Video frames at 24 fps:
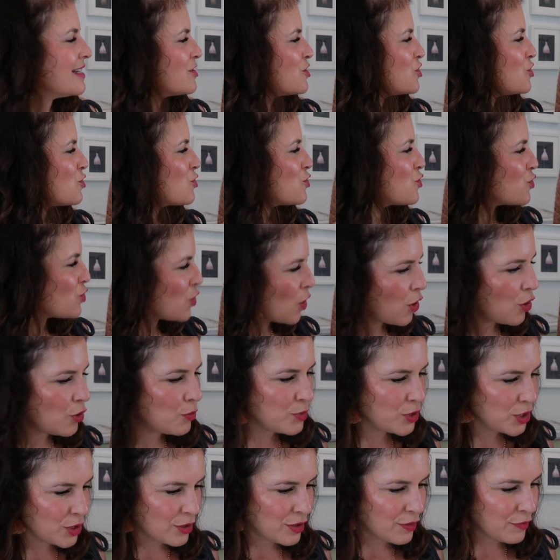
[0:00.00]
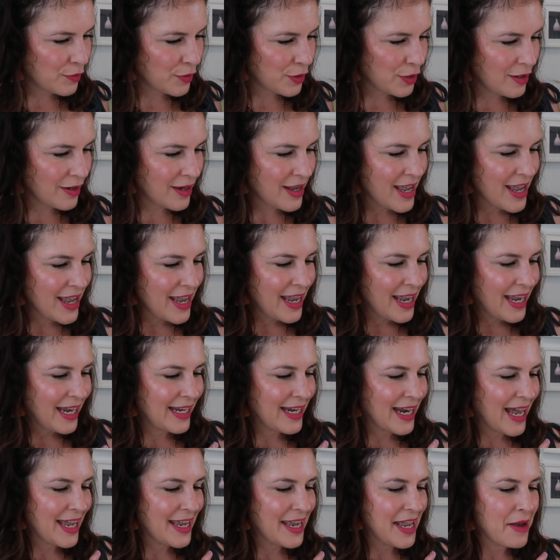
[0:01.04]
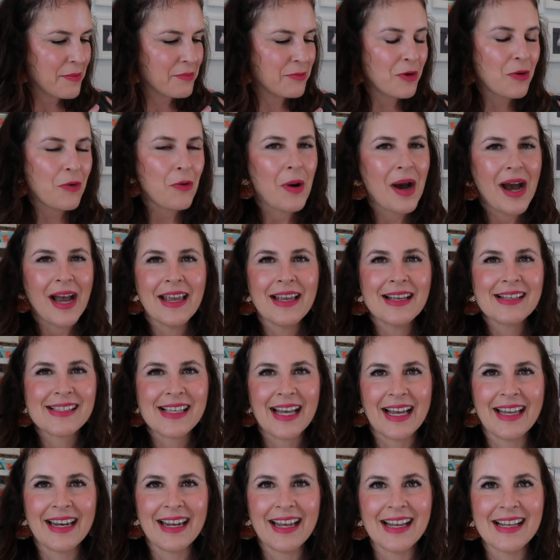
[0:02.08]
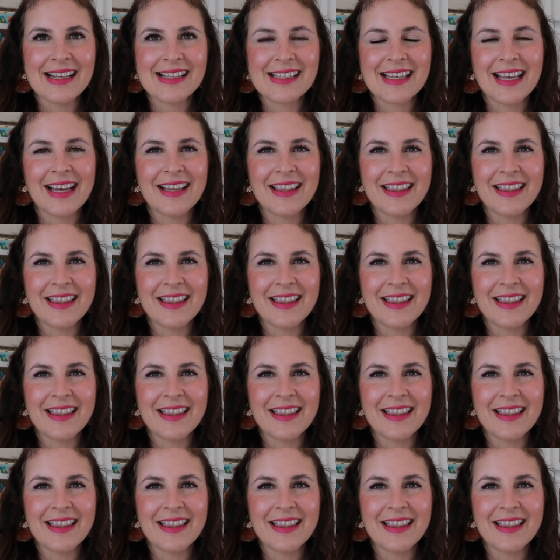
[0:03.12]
It's just so beautiful, and I am quite excited